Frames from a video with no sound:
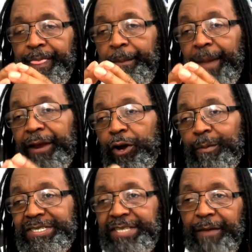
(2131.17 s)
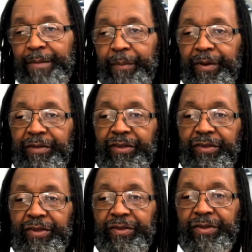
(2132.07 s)
Make no mistake, my brothers and
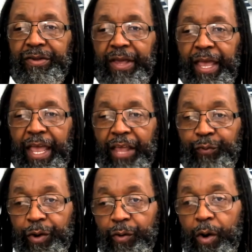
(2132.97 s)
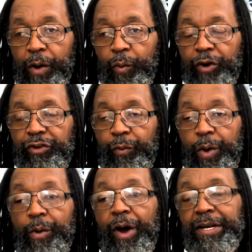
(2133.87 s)
sisters, as we grow in worship,
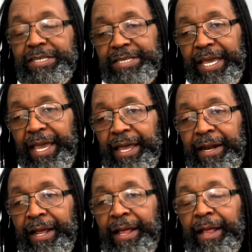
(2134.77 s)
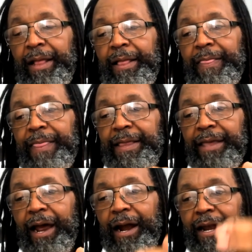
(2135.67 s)
we will understand that
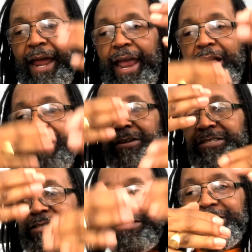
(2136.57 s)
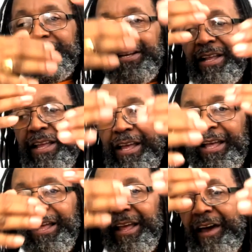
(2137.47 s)
there are layers
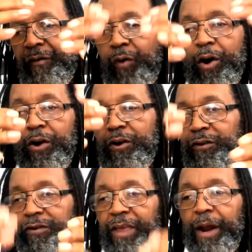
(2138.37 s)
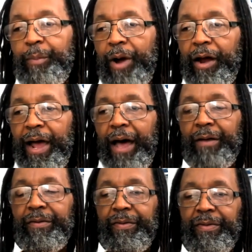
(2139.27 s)
of words that are brought
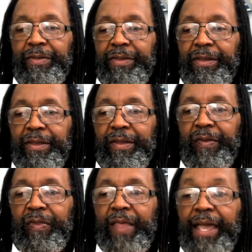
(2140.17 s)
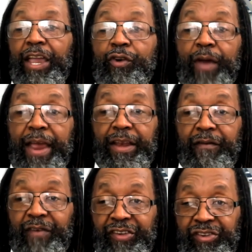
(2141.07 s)
out that can create
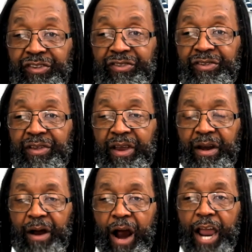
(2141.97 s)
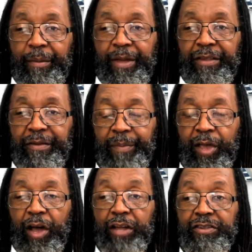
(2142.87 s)
divisions and arguments
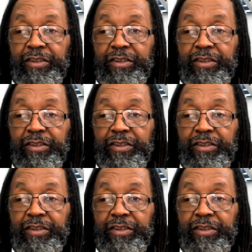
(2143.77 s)
because